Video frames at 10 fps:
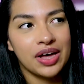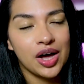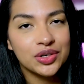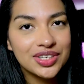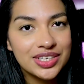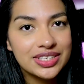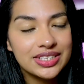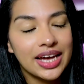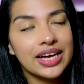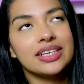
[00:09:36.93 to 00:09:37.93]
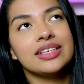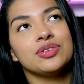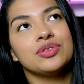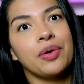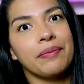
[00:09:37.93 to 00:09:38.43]
August, and
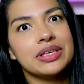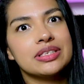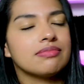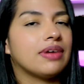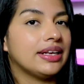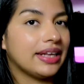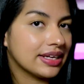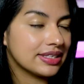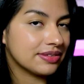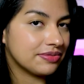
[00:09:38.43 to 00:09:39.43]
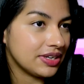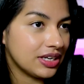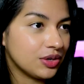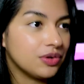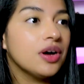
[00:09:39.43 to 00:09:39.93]
you don't miss my next
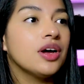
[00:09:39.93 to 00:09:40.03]
video